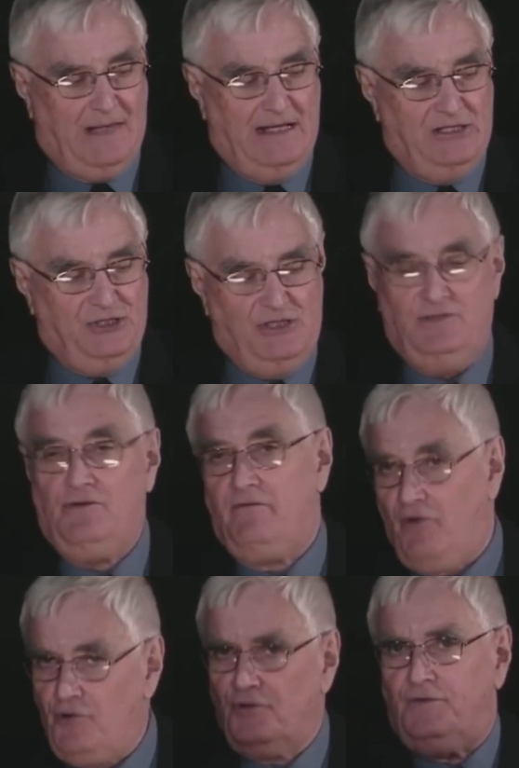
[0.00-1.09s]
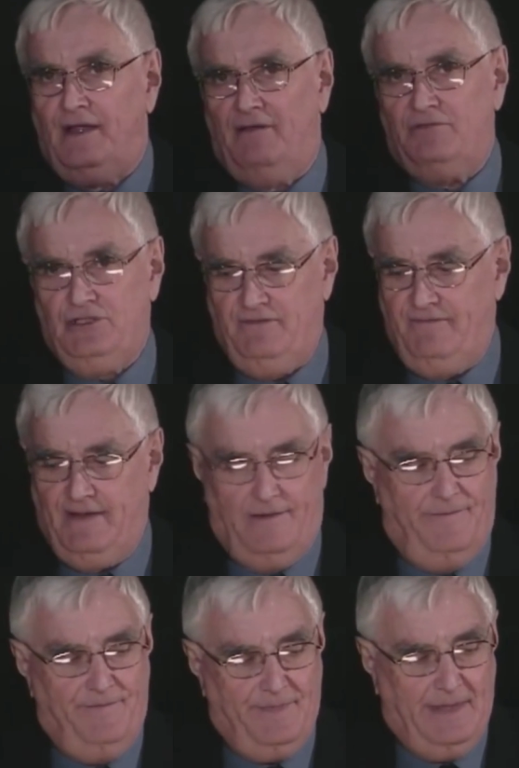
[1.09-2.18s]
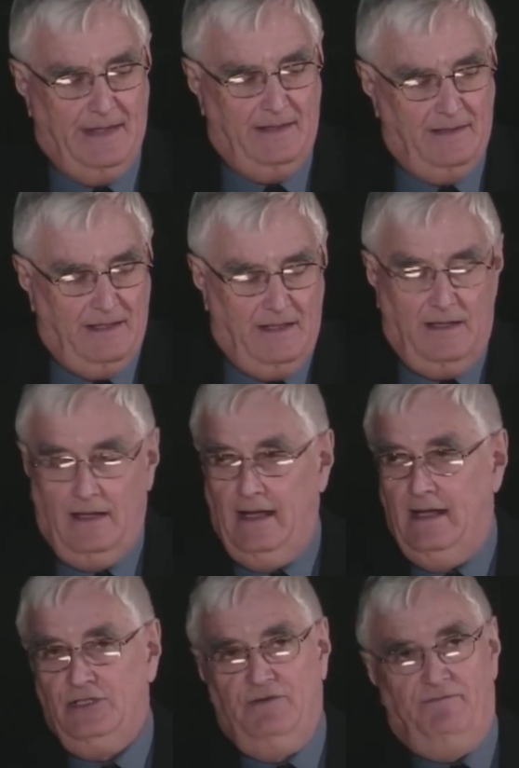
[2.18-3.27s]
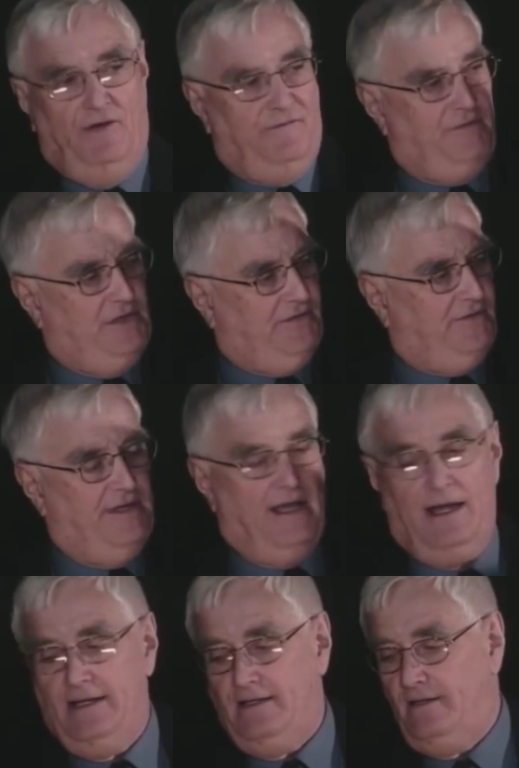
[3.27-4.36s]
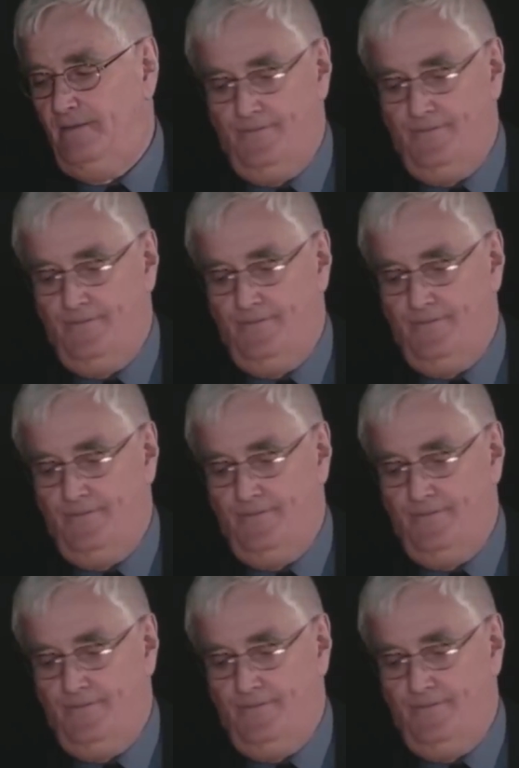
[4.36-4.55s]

And she sort of hurt herself when she fell. And she fell from a certain height.